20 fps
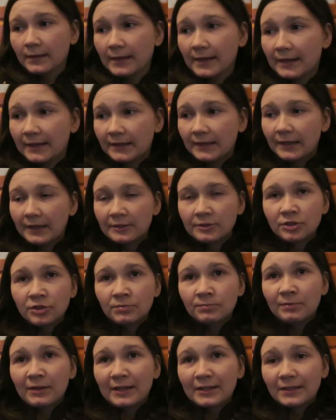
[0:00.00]
I had an
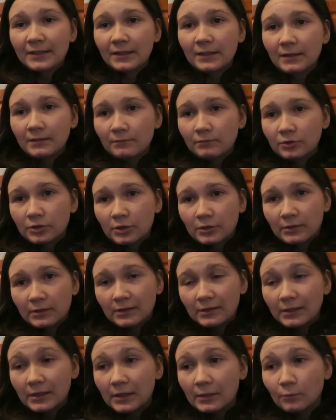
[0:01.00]
electric blanket so I
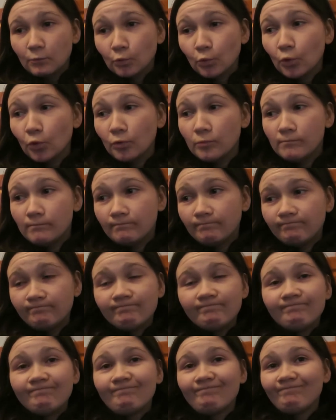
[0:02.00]
can keep warm.
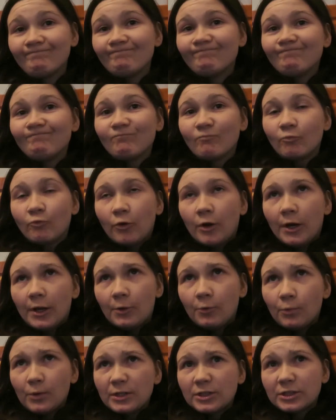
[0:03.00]
I
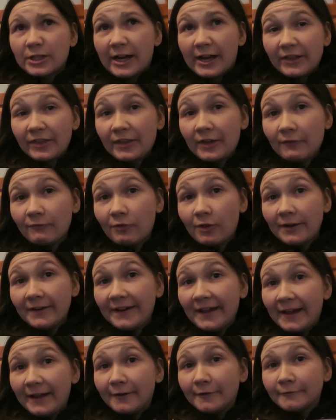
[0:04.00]
really wish I had that right
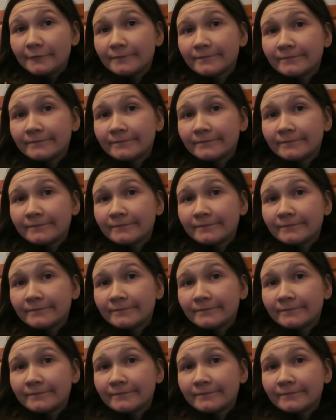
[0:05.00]
now.